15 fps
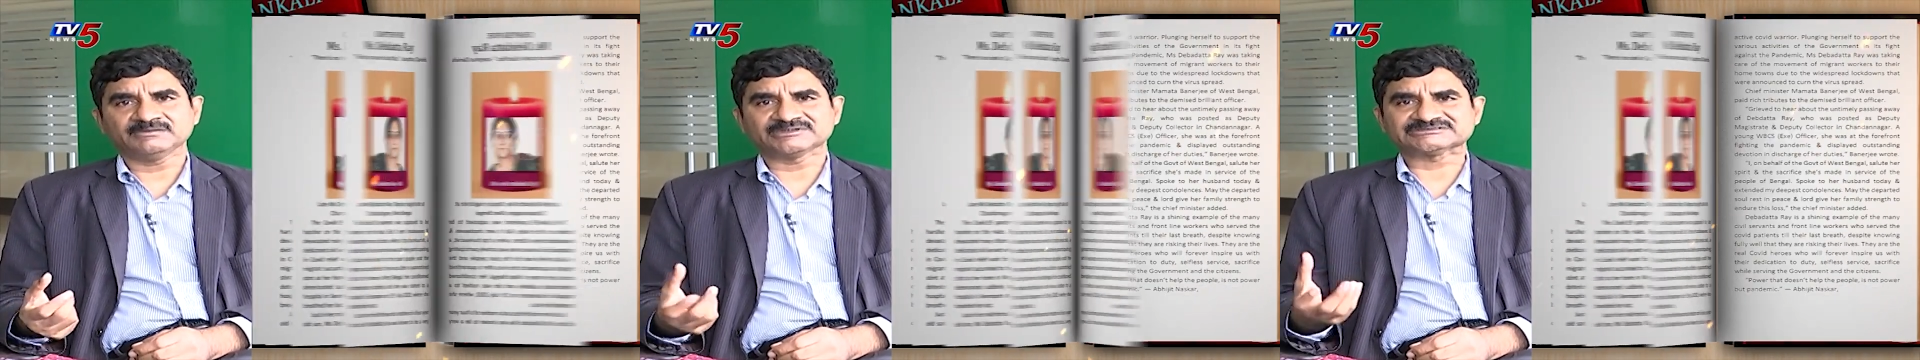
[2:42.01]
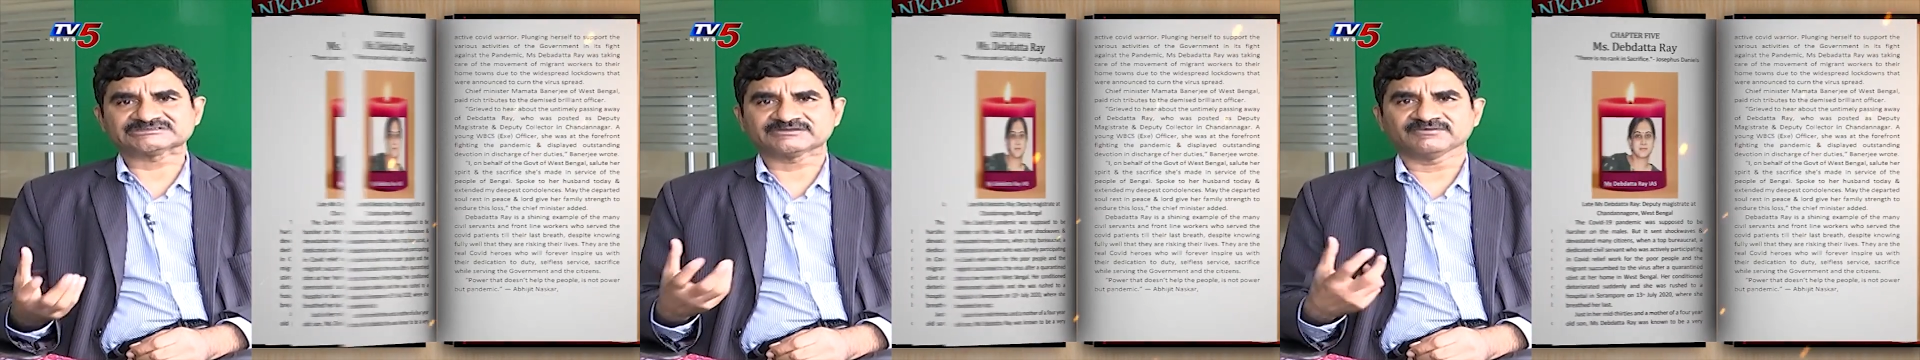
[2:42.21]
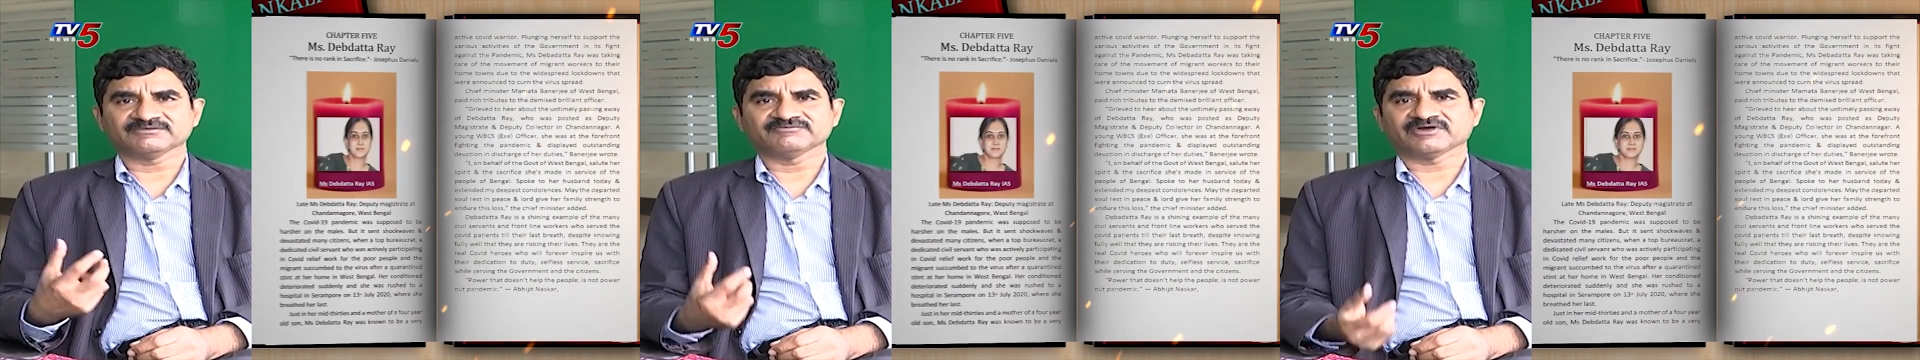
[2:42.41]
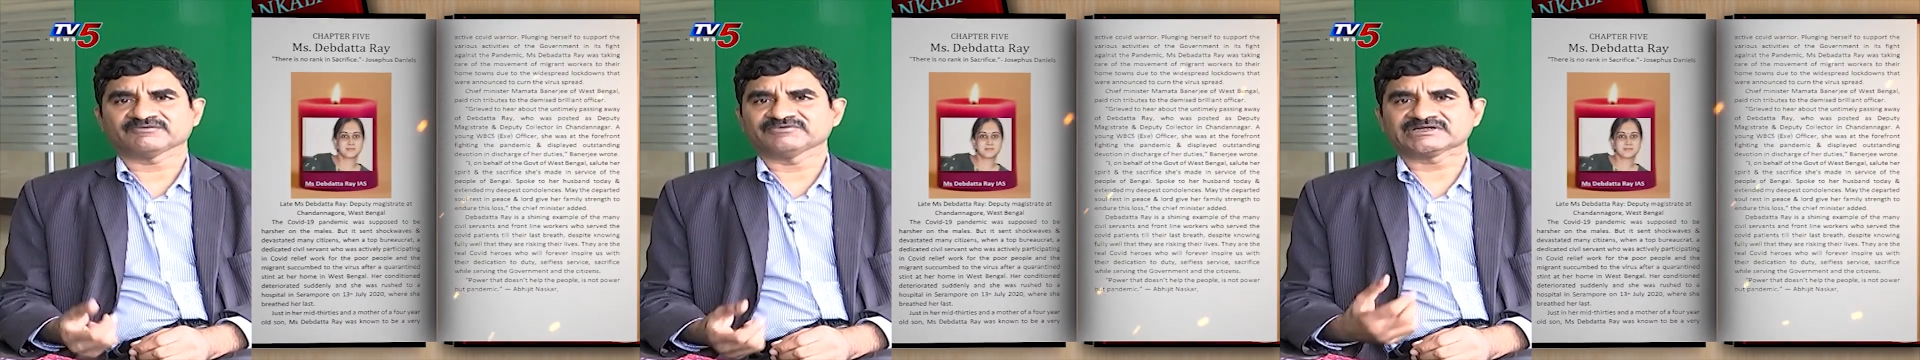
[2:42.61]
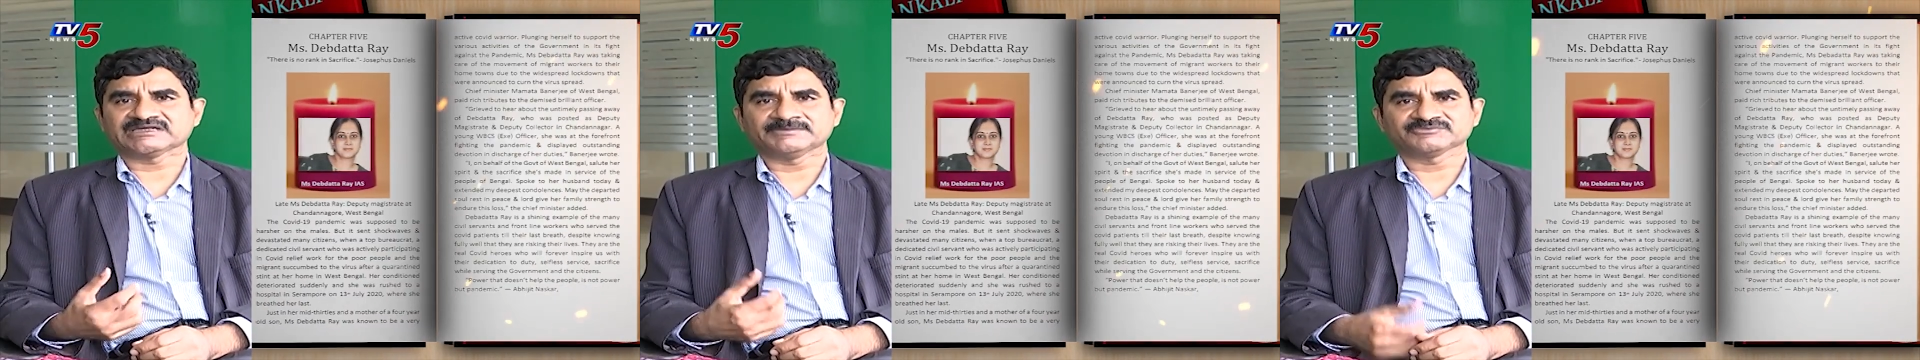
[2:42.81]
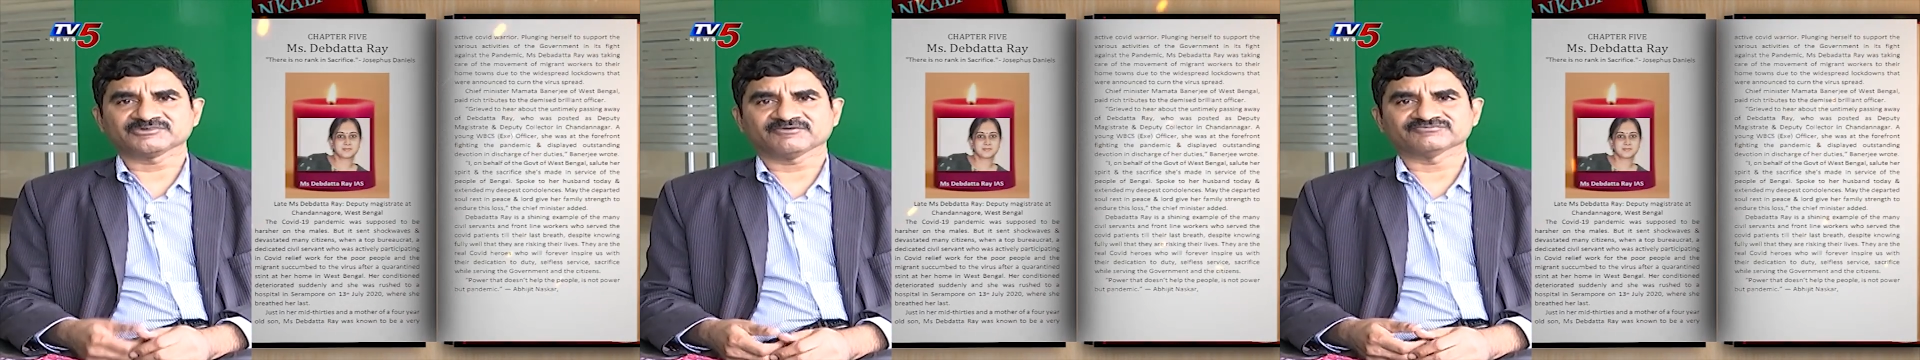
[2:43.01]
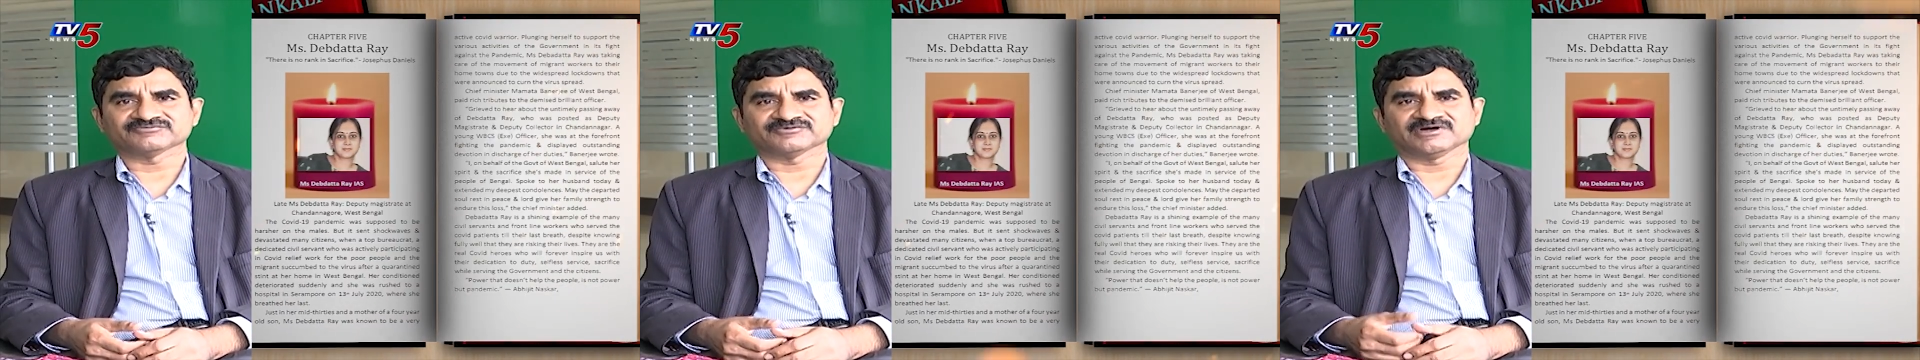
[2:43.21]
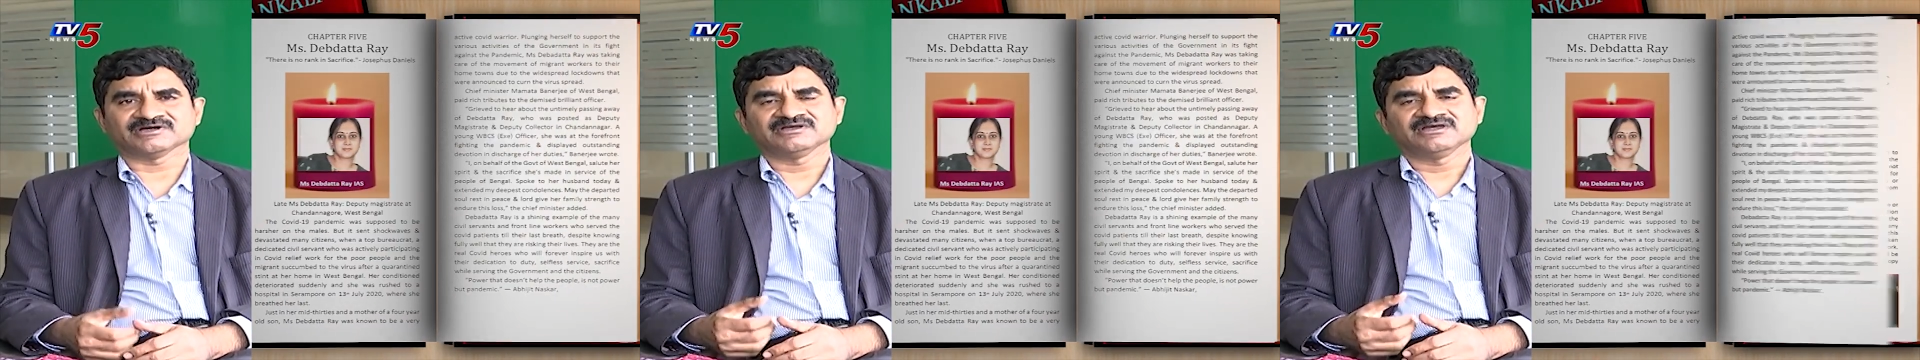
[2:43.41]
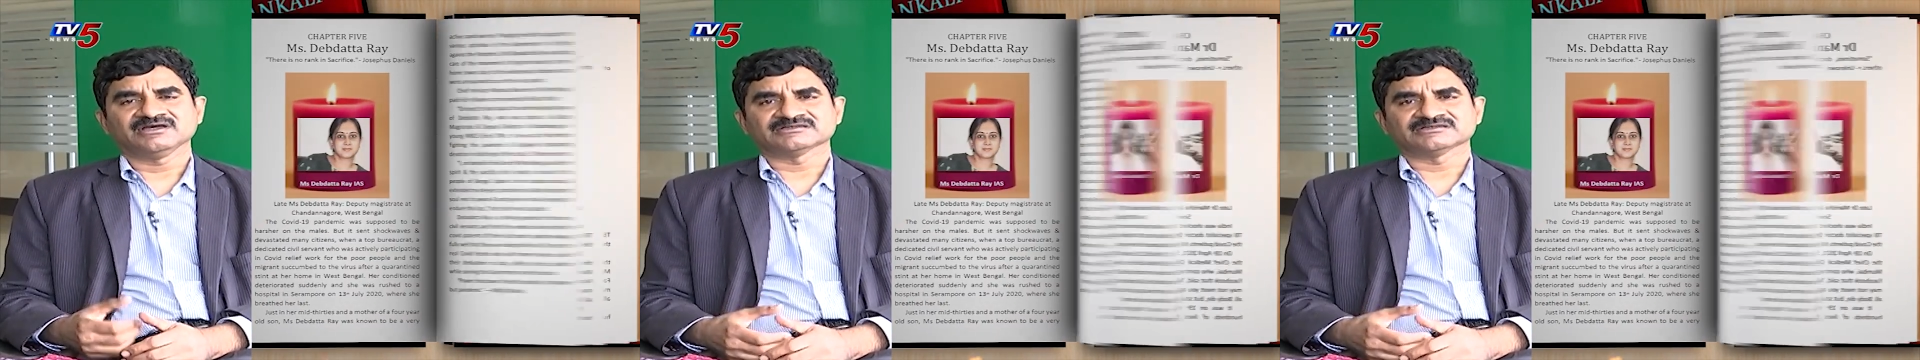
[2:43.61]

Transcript: but still we are victims of uh,